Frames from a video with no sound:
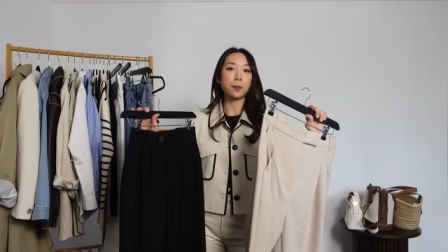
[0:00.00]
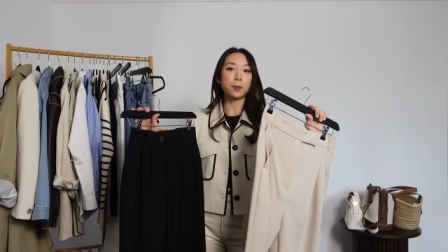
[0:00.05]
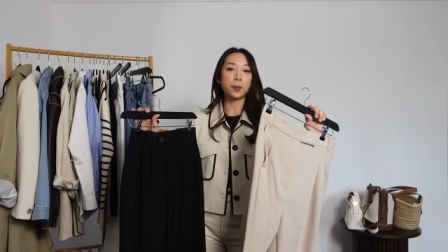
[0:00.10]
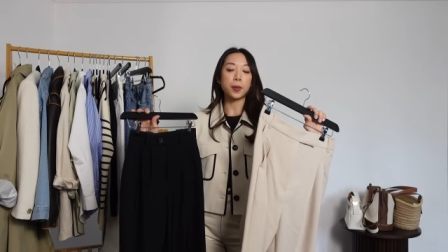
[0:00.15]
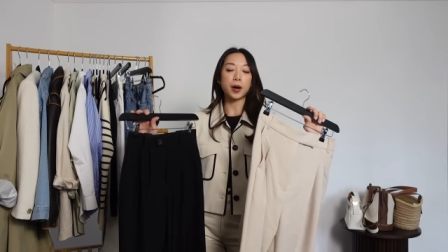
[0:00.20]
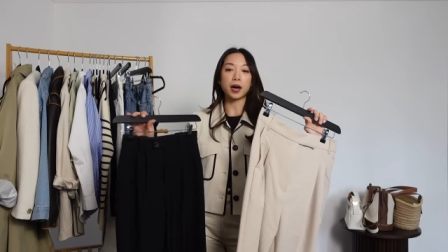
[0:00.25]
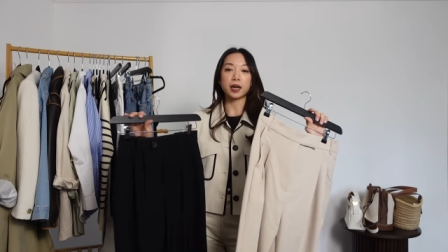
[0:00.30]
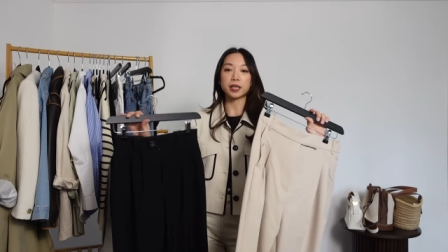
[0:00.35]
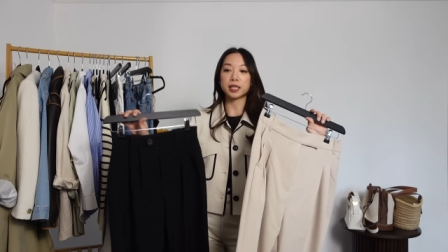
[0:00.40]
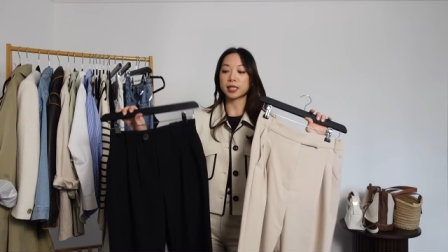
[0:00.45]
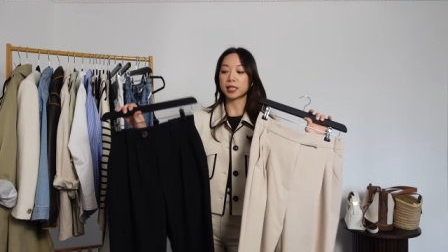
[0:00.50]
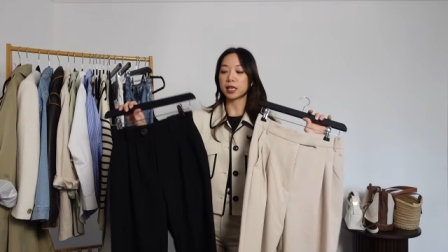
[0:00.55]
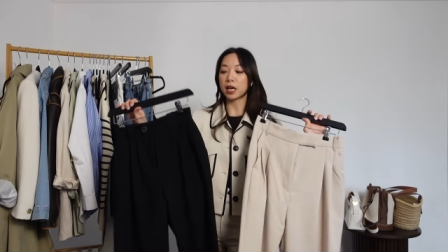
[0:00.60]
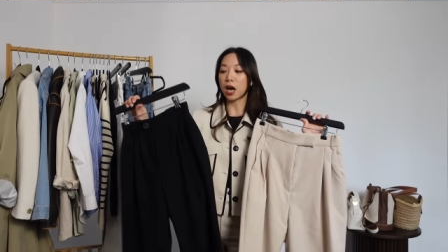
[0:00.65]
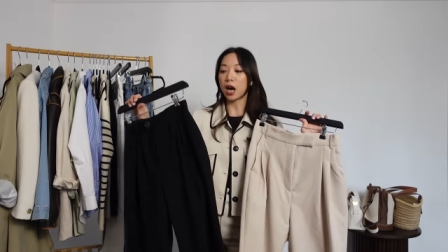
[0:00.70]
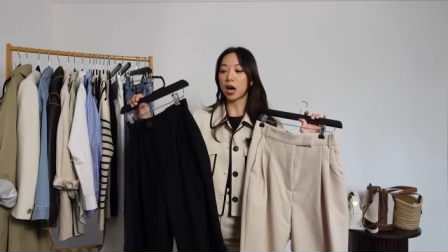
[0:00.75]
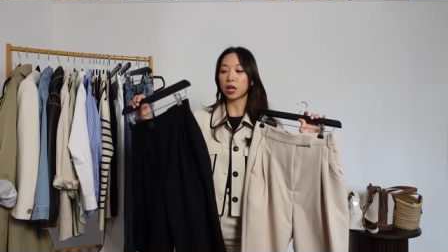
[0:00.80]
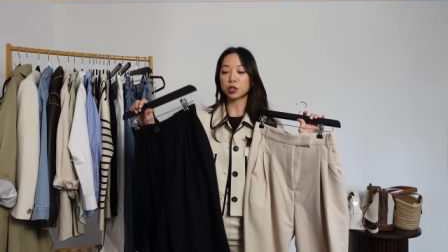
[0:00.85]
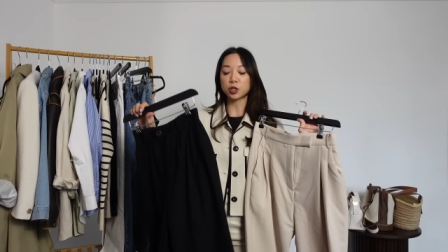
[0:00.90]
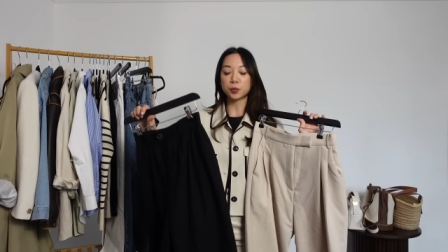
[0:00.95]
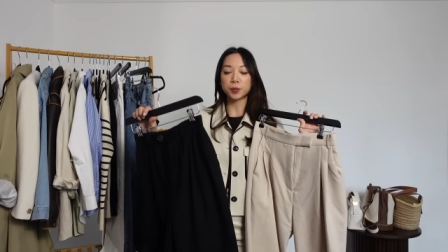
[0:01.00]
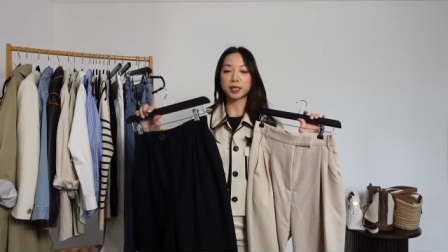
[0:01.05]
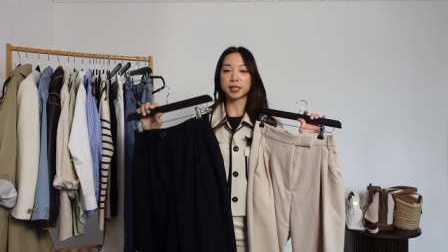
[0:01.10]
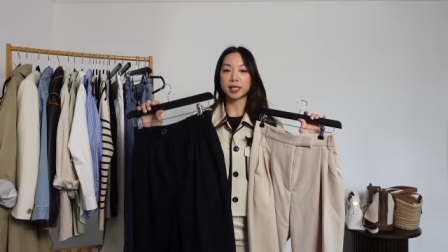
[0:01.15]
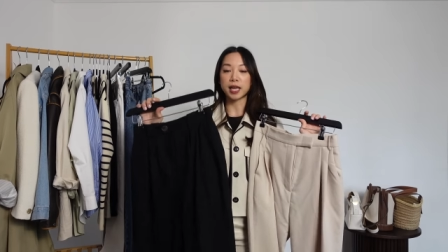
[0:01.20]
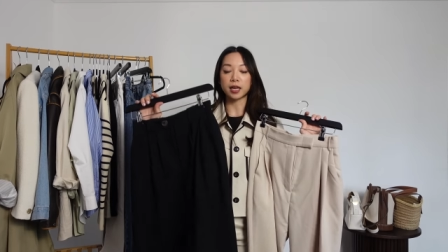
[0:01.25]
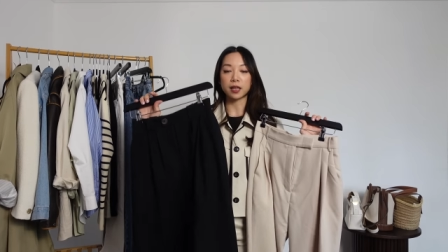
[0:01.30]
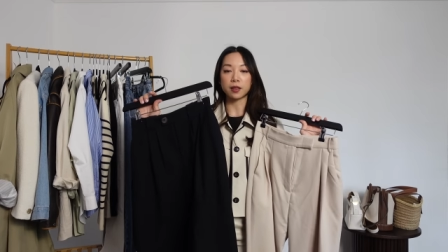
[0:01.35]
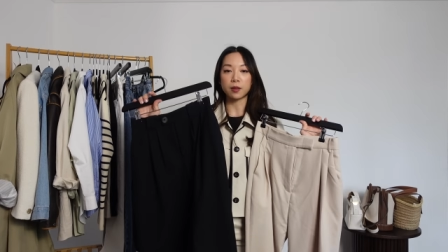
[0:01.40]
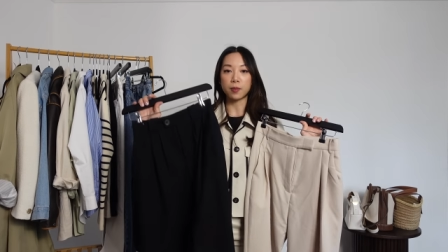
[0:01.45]
but
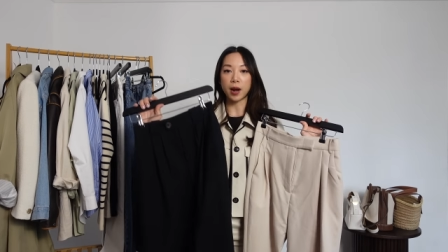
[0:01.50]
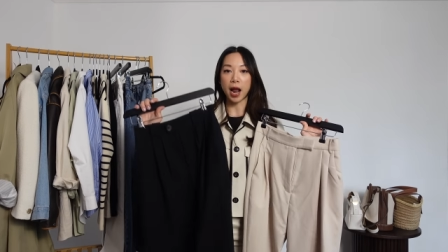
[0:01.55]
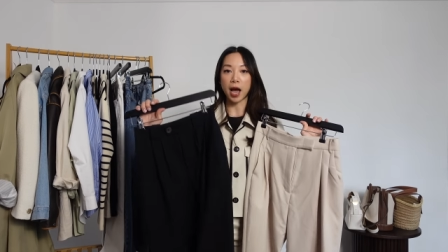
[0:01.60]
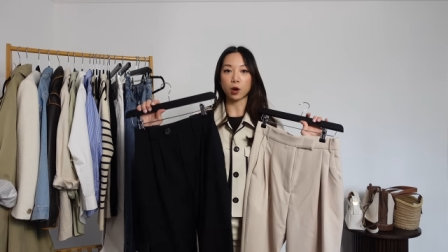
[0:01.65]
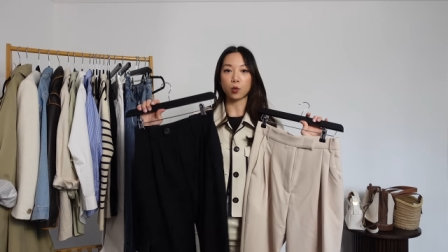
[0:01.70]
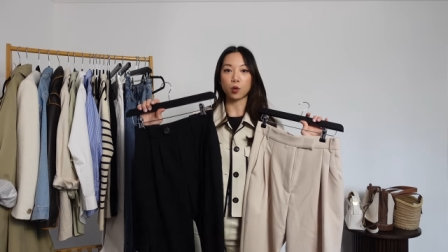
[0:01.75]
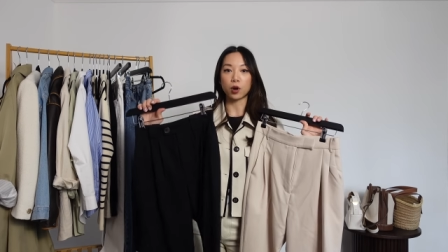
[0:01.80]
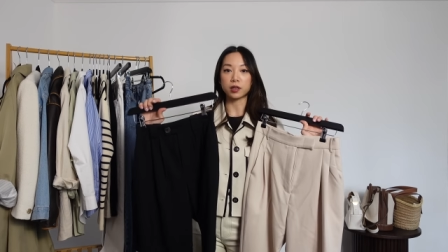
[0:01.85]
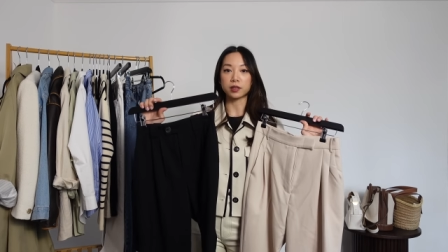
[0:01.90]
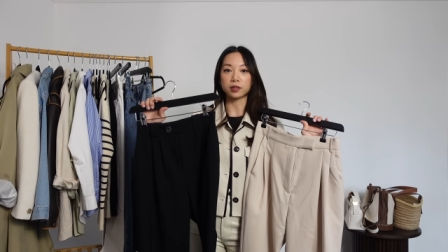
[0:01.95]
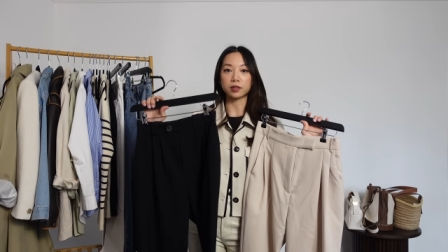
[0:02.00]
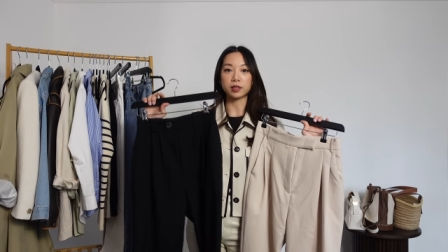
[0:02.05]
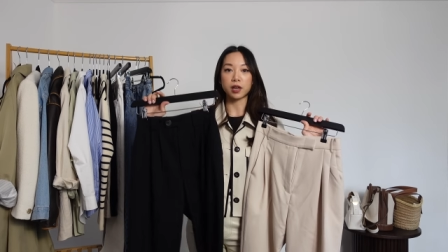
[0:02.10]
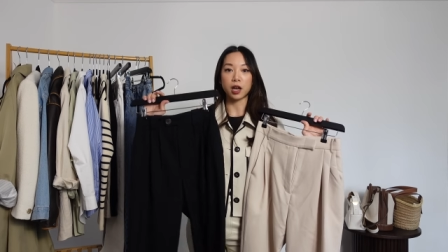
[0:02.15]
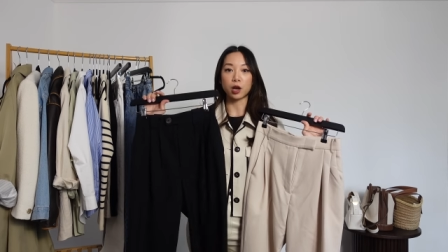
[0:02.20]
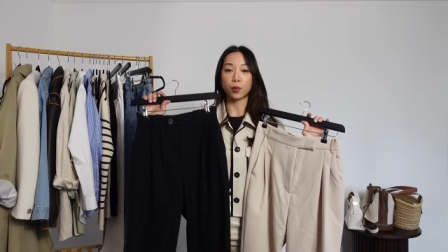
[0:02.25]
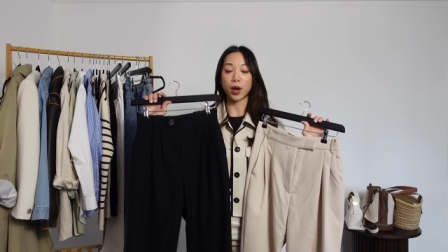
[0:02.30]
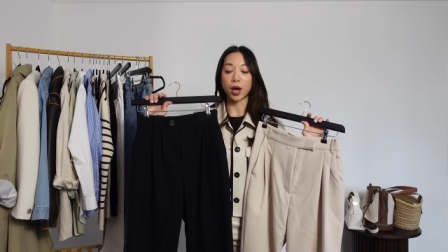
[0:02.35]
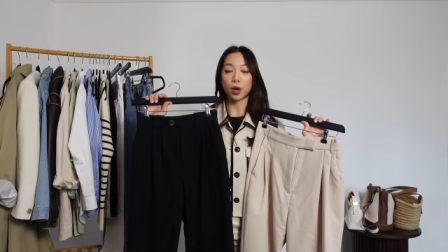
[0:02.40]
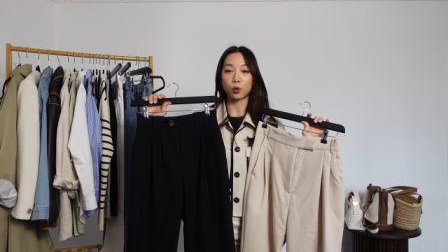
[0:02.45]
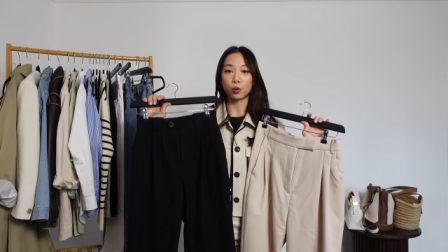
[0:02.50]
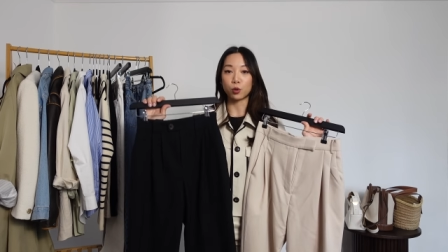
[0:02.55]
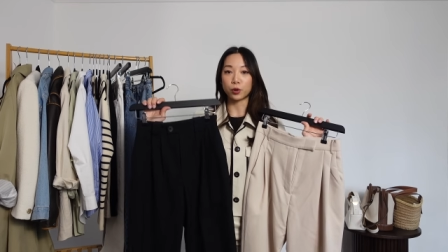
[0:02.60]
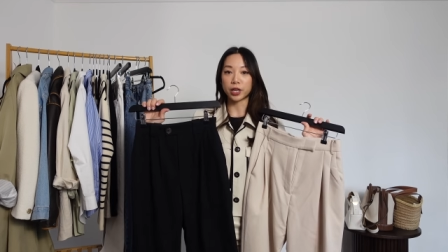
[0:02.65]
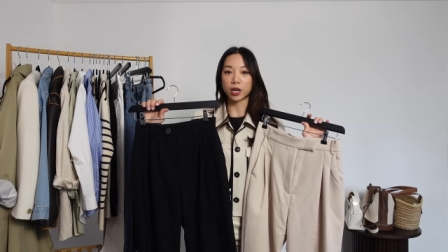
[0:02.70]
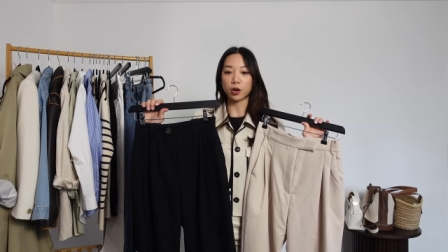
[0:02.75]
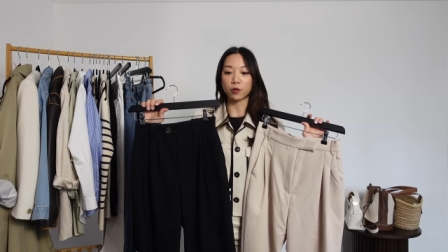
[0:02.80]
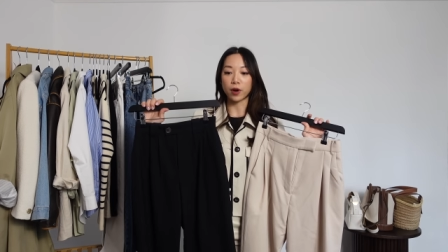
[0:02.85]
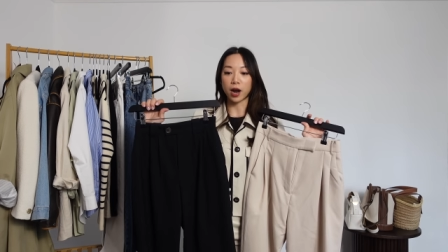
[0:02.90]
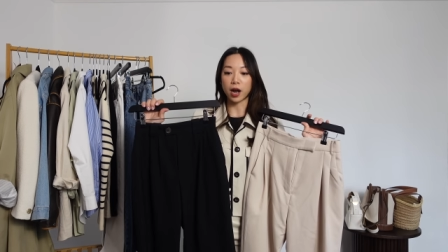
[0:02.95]
100% the black ones I wear all
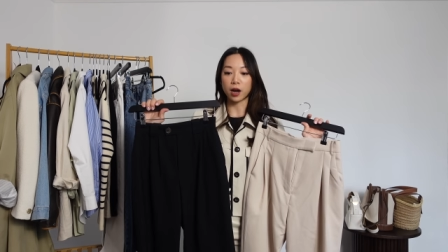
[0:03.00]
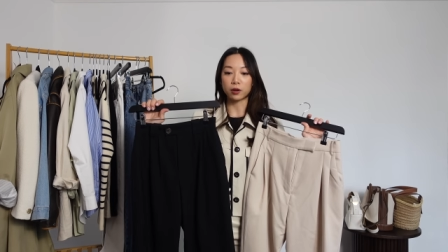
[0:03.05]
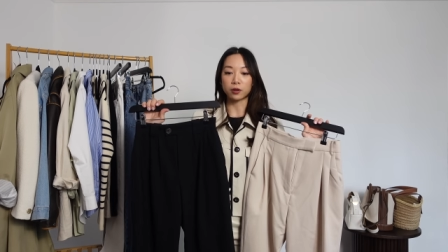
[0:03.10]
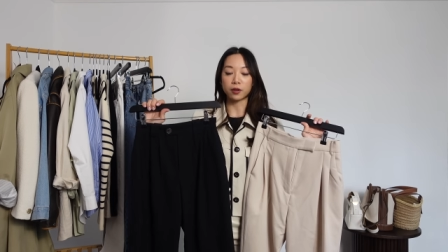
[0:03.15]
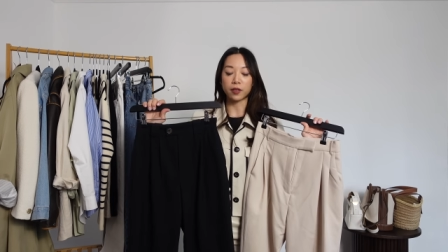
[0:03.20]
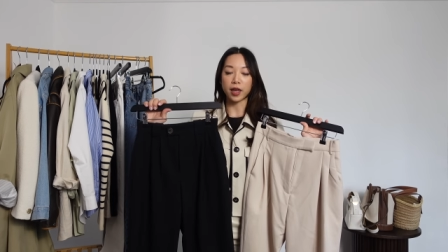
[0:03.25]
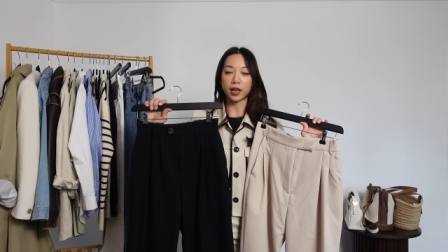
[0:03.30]
year round.